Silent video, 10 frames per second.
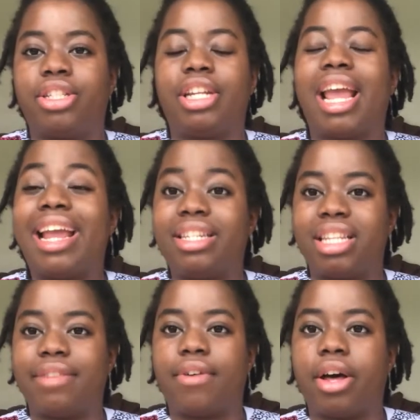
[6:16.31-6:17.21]
She hates
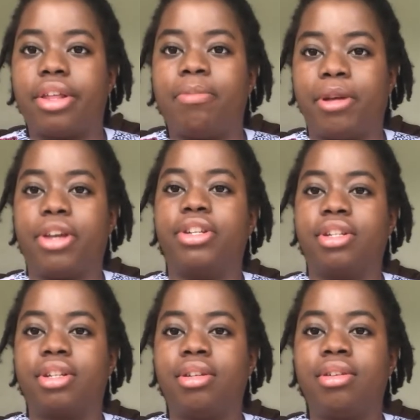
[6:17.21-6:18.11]
their father
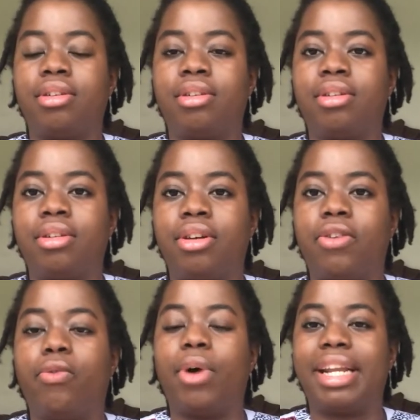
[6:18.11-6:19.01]
because
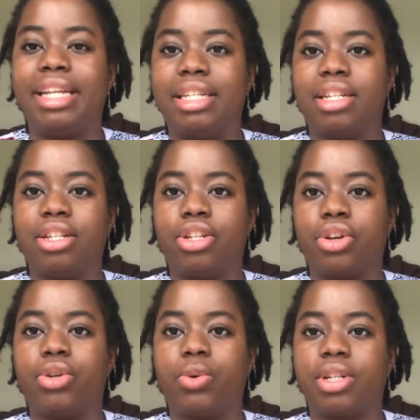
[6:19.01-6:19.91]
of what he did to
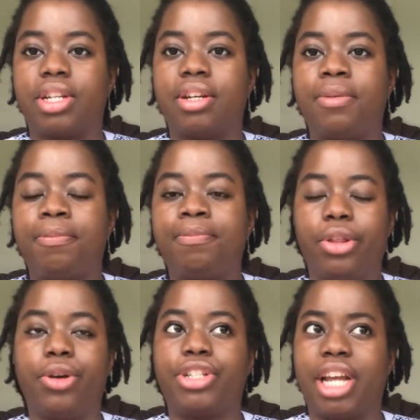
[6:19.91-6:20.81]
her daughter.
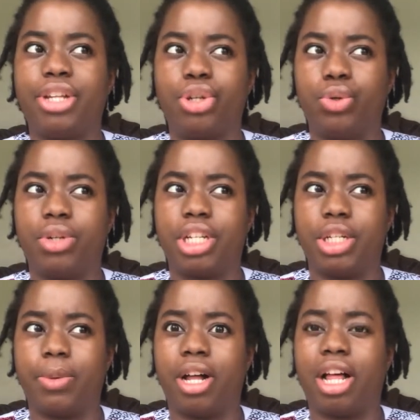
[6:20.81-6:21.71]
Although she hates her daughter
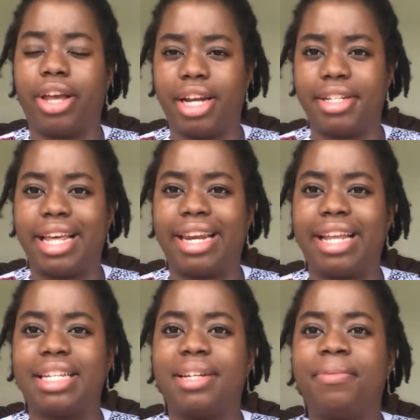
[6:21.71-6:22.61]
as well, I'll get into that
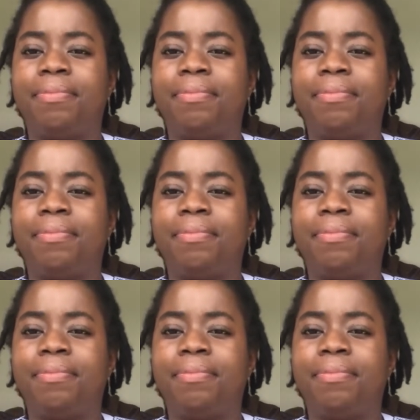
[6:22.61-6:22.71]
later.